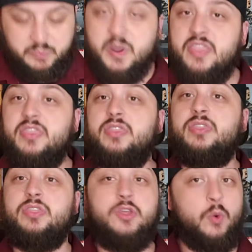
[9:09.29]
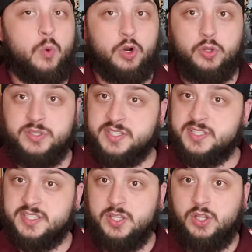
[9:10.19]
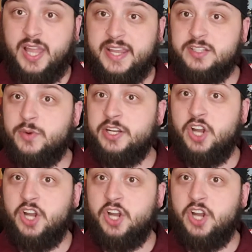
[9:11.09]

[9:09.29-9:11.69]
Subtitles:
But the world still liked Red